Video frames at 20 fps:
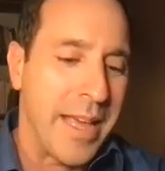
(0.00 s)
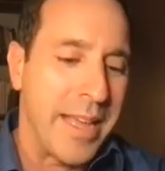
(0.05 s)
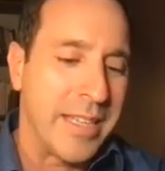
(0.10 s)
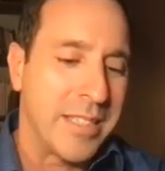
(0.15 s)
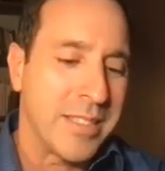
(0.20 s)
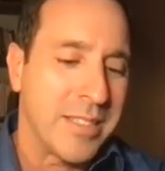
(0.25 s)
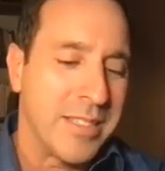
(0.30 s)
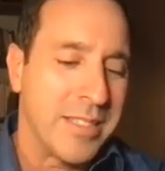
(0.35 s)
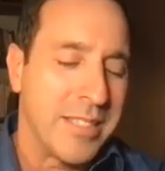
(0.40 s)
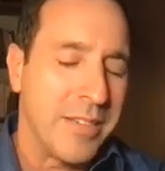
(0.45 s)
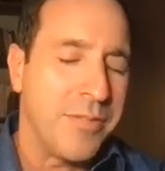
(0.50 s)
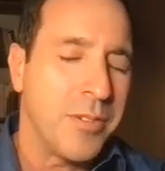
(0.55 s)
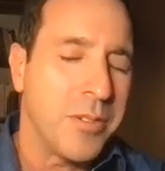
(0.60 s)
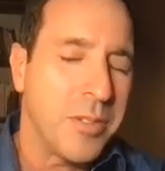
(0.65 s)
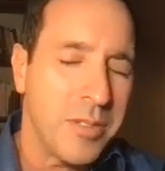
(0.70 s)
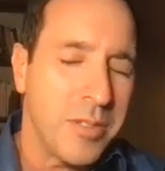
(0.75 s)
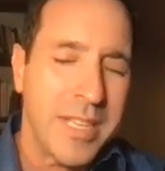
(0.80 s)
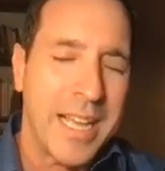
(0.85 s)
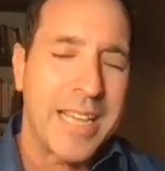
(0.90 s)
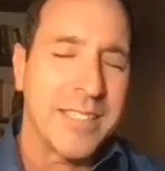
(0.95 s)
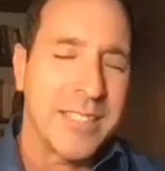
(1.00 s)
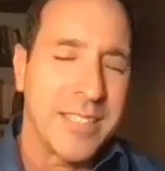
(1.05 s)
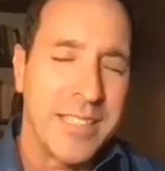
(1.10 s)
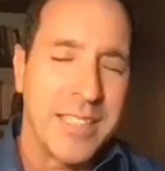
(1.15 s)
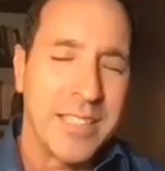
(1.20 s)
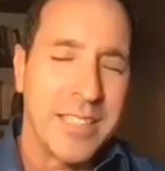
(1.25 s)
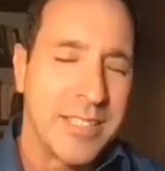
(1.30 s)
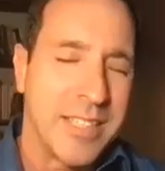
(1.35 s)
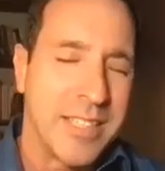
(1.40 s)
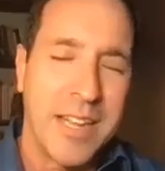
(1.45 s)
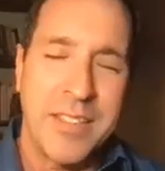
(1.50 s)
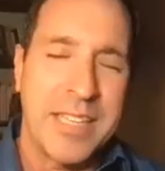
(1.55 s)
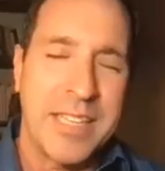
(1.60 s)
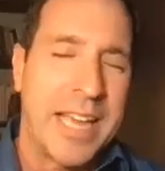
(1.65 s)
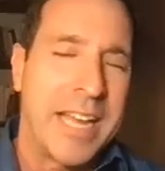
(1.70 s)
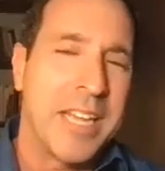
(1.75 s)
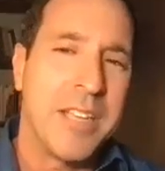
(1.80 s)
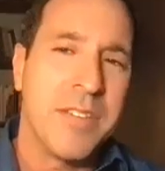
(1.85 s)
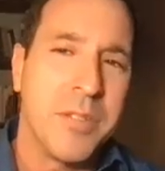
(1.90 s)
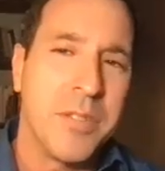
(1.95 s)
and as difficult as it is, and I
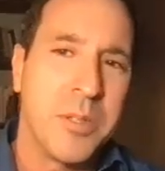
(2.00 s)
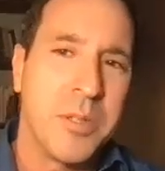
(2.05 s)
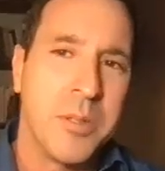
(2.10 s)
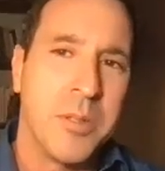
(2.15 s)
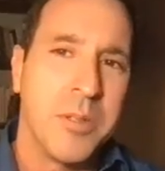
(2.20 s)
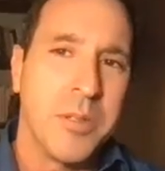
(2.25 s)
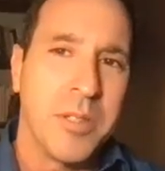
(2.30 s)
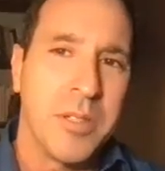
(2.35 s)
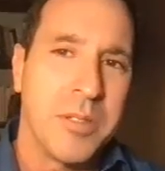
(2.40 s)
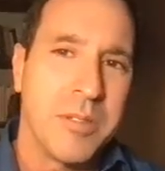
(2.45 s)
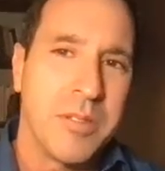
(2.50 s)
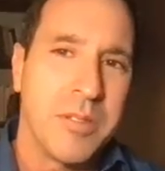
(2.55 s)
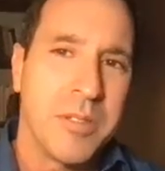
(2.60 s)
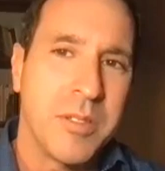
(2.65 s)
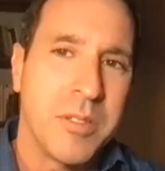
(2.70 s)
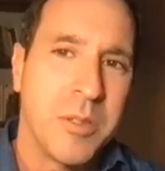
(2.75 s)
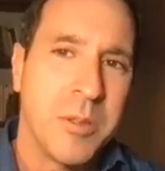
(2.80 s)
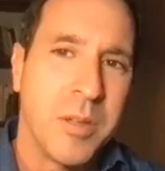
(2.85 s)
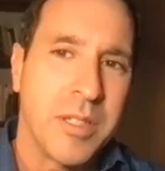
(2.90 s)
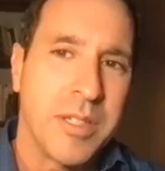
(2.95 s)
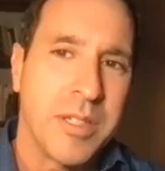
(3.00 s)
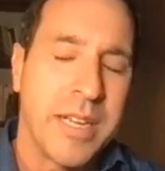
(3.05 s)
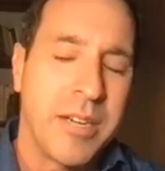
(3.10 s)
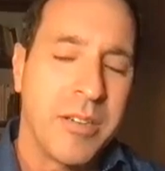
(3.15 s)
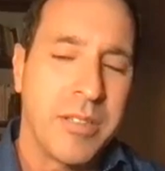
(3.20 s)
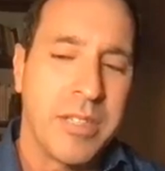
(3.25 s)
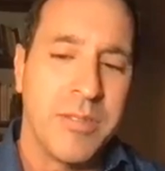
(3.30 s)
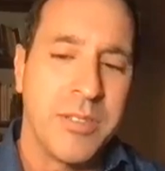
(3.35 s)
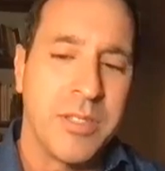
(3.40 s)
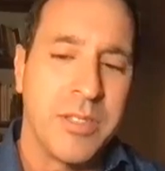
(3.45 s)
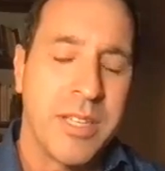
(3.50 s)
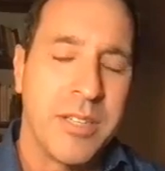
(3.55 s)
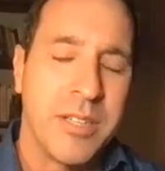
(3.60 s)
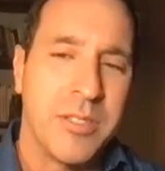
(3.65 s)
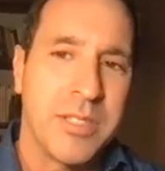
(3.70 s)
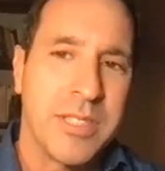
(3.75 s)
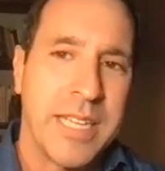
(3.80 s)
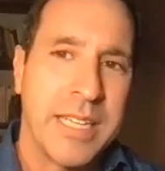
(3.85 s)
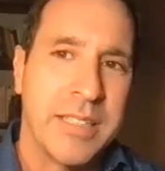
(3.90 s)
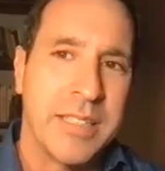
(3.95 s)
think any of you who are caregivers
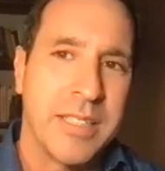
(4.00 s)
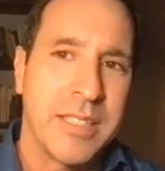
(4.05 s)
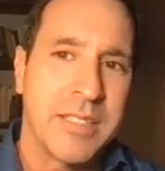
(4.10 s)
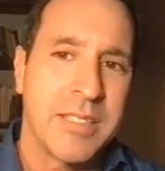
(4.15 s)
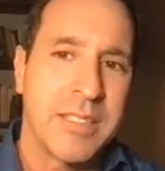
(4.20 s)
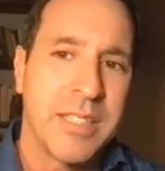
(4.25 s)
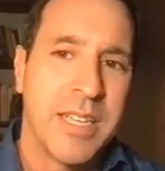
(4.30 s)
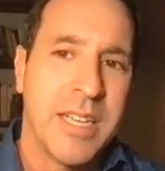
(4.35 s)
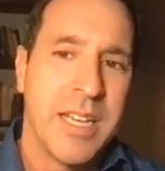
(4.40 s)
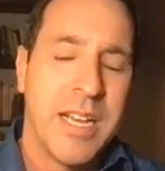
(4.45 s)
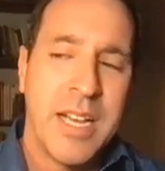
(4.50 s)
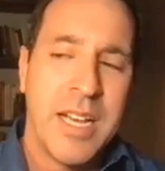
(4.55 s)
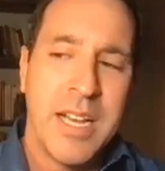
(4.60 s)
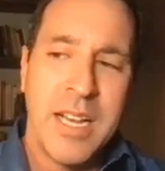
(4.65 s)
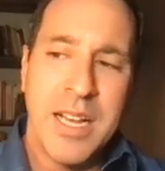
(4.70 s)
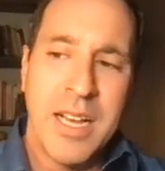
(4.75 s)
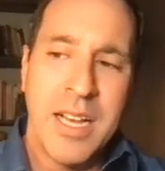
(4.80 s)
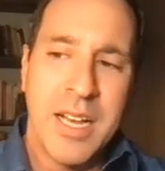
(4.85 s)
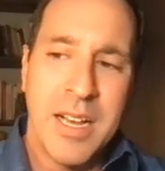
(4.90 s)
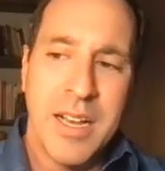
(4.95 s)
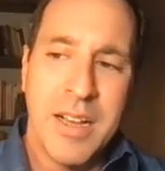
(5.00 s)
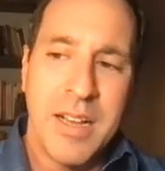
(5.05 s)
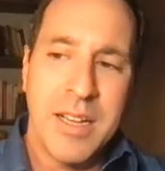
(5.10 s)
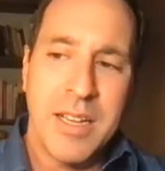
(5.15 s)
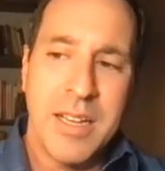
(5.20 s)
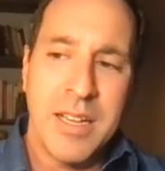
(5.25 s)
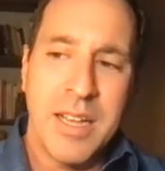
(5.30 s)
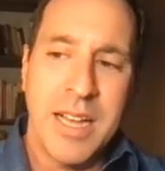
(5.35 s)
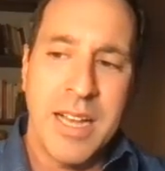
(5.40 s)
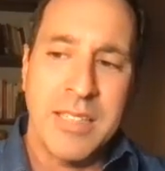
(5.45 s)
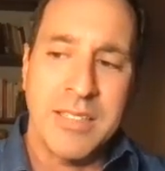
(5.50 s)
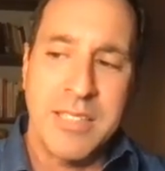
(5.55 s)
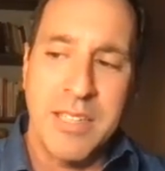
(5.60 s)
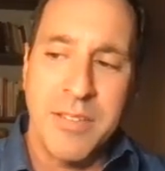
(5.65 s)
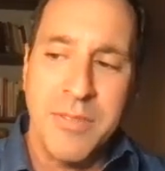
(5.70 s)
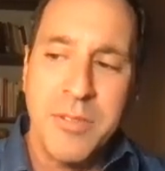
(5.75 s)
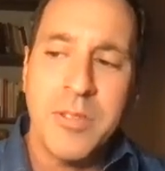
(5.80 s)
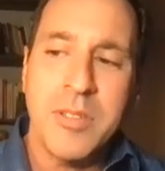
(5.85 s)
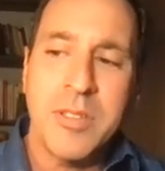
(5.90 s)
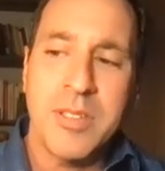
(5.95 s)
understand this, as
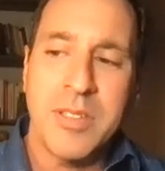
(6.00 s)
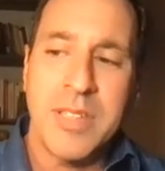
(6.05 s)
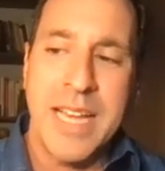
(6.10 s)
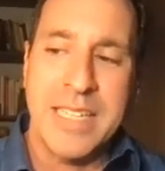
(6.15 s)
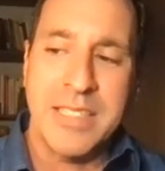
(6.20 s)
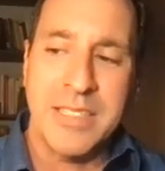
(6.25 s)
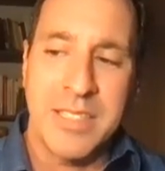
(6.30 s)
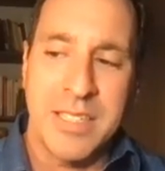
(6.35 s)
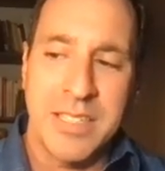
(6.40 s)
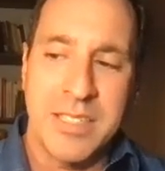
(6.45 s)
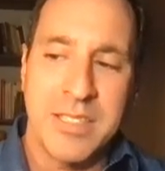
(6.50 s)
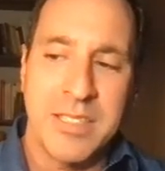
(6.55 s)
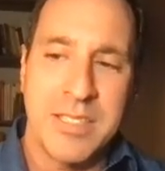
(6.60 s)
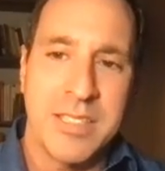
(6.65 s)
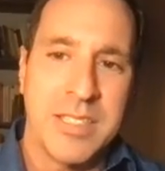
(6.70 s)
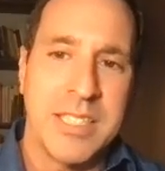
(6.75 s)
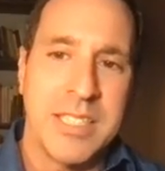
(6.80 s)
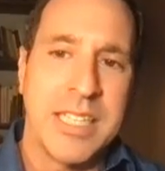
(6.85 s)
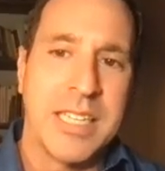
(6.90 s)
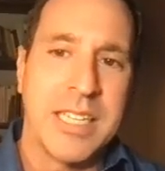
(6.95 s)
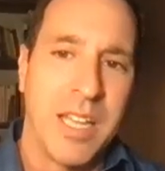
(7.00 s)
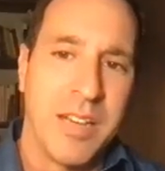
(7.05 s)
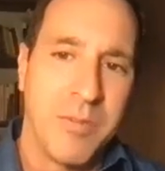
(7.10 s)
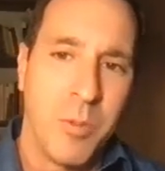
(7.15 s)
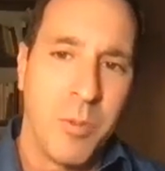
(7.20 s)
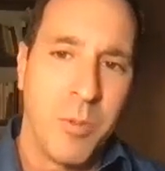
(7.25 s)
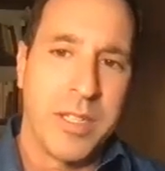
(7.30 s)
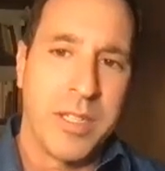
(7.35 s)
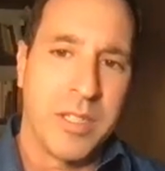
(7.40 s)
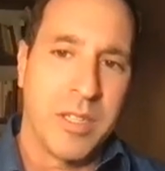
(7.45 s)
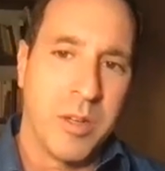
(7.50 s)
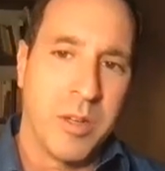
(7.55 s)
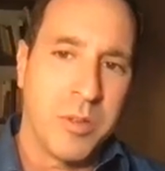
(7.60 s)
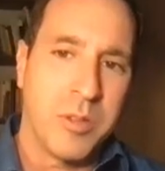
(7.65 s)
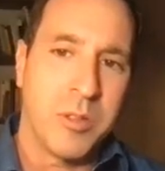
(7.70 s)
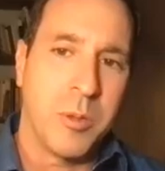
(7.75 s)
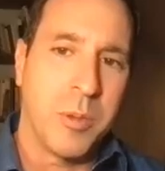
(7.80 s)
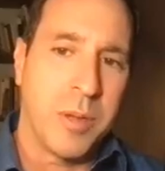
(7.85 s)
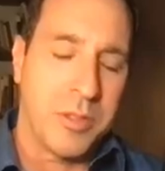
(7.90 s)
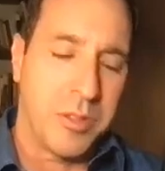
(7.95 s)
difficult as it is to see a loved one go
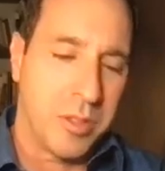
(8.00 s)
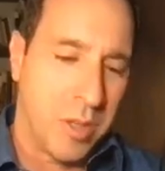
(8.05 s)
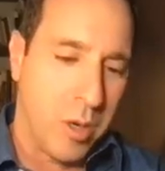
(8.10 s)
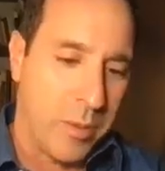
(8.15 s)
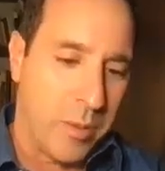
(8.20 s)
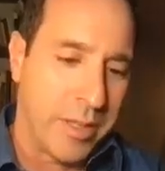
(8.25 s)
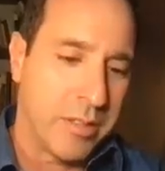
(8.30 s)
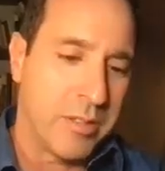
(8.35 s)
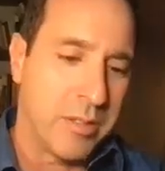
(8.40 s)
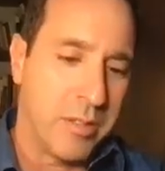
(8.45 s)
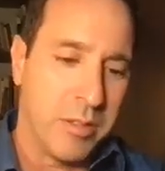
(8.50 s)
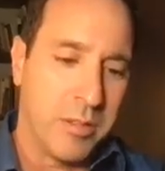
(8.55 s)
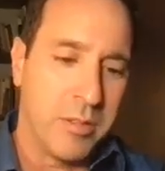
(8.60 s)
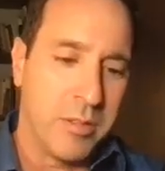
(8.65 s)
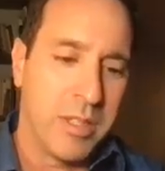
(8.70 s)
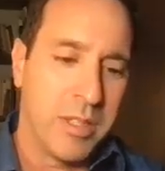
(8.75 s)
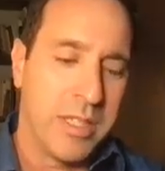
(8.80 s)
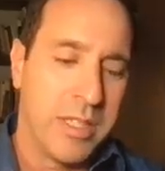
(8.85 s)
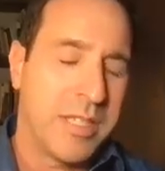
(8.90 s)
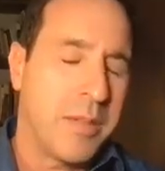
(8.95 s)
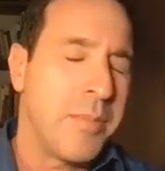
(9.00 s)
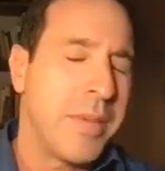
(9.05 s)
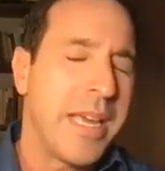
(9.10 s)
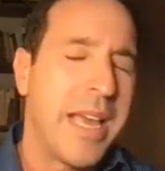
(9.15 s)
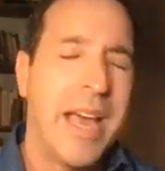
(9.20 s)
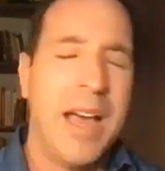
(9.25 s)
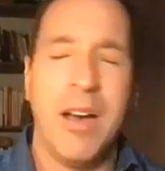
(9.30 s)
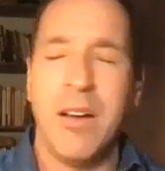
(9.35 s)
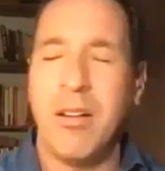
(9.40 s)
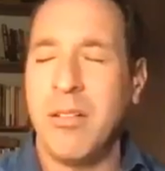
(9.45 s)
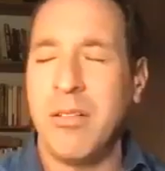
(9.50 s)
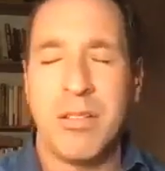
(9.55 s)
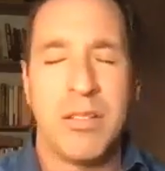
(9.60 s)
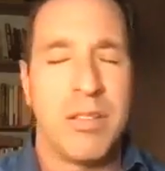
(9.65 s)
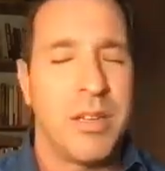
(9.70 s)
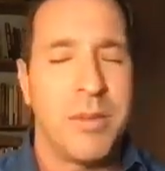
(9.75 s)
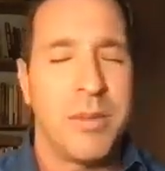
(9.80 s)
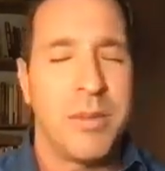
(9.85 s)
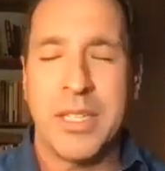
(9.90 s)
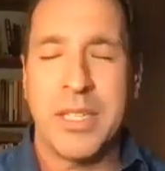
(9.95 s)
through what they're going through, it can be hell.
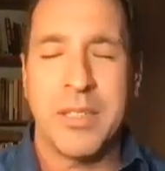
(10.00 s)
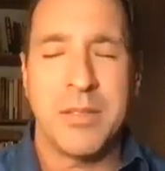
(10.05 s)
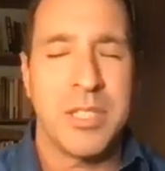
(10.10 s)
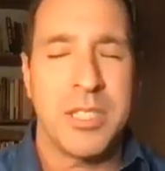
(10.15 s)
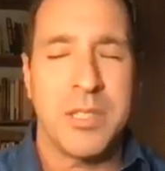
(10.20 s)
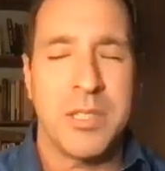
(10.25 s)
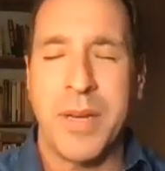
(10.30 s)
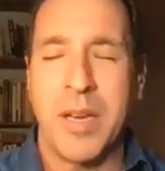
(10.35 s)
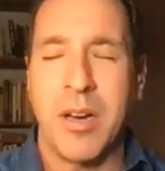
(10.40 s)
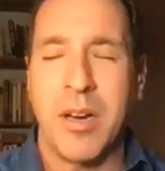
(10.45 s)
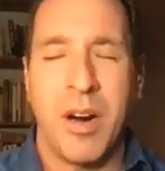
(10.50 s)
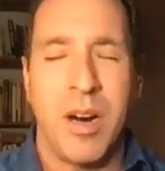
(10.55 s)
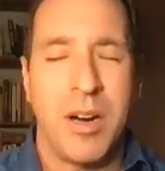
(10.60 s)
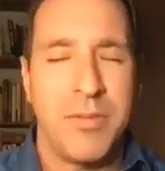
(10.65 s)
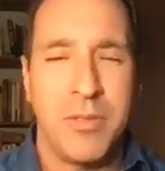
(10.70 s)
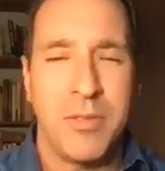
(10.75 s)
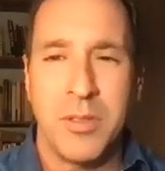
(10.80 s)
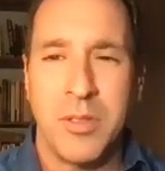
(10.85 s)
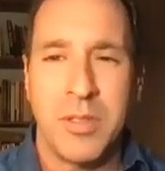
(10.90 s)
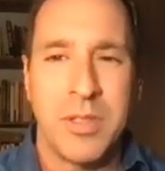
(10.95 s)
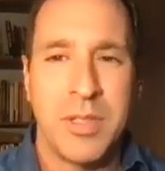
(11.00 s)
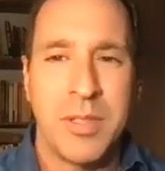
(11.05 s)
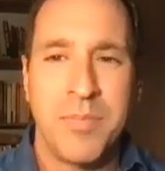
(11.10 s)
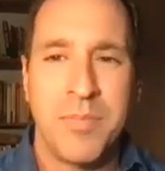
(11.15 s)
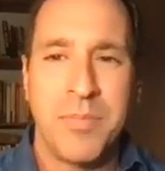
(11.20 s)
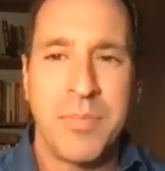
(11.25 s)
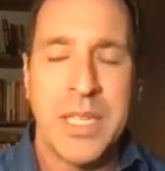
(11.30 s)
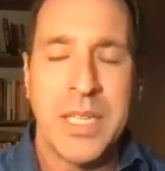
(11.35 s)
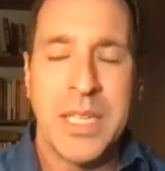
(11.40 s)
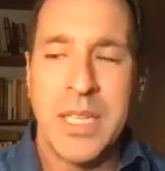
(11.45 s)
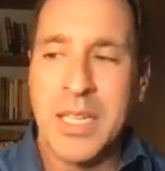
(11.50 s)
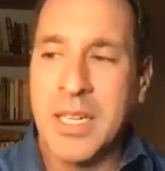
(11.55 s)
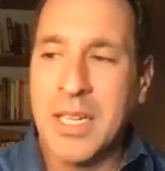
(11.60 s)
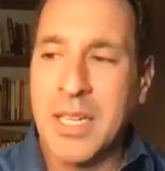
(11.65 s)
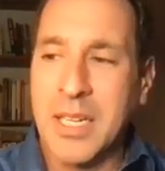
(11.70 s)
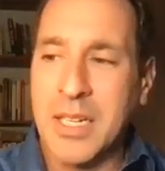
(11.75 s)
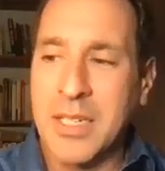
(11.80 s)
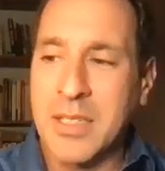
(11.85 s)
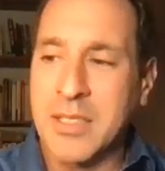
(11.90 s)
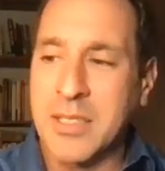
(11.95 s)
It can just be awful.
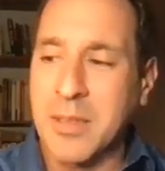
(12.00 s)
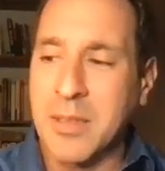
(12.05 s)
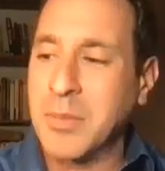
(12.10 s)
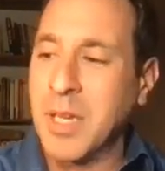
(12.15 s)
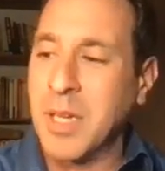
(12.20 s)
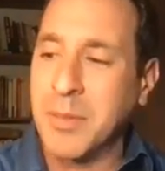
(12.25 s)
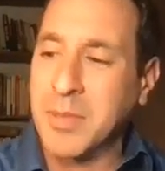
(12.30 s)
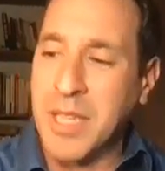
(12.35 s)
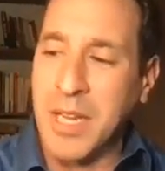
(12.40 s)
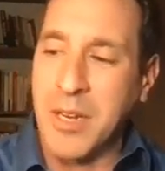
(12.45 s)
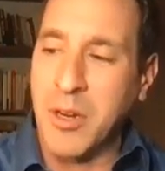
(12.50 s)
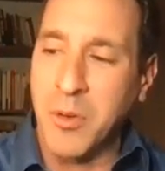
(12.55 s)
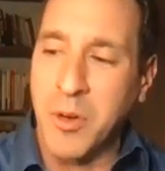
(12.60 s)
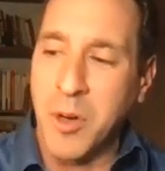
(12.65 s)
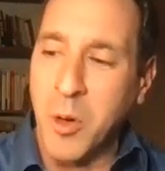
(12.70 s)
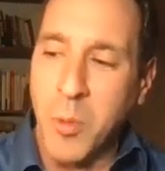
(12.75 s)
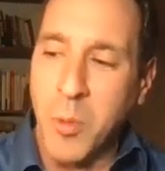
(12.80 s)
Sometimes I don't